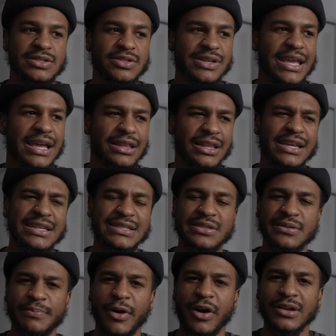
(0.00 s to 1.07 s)
So yeah, look
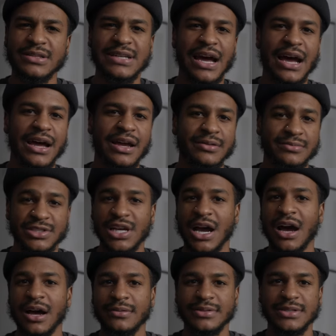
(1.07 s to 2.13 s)
into part-time
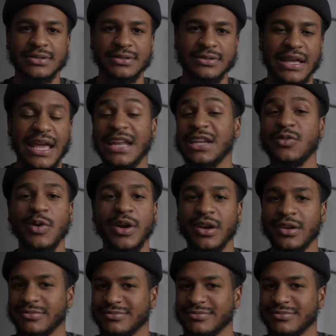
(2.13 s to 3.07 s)
jobs. Anywhere,